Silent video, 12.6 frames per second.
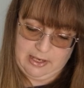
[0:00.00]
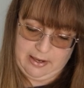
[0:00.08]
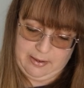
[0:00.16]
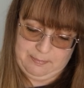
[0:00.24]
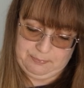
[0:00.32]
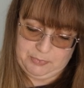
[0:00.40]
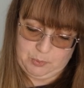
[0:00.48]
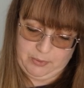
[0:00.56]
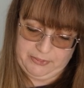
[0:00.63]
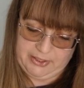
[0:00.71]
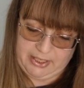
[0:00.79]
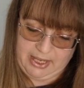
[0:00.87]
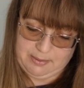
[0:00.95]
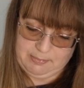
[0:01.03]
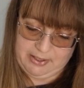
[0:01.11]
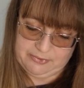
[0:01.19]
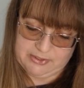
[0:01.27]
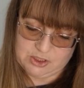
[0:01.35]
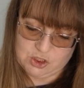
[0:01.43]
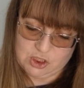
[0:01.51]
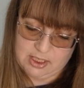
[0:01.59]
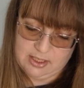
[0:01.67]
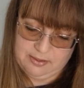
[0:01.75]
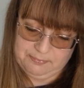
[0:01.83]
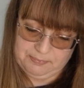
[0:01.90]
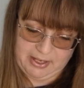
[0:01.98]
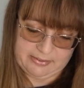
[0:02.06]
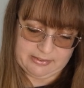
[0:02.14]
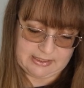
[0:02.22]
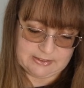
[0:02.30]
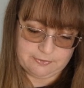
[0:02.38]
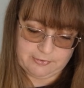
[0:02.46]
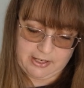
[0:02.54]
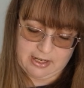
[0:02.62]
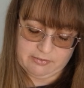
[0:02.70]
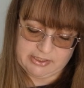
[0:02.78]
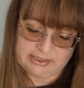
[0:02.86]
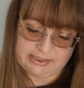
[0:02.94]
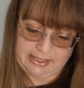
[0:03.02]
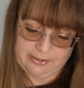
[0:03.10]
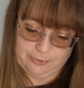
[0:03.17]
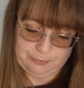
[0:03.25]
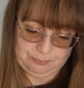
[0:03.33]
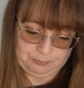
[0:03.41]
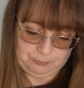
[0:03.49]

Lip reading: the one that came out this year, and that's Fairytale.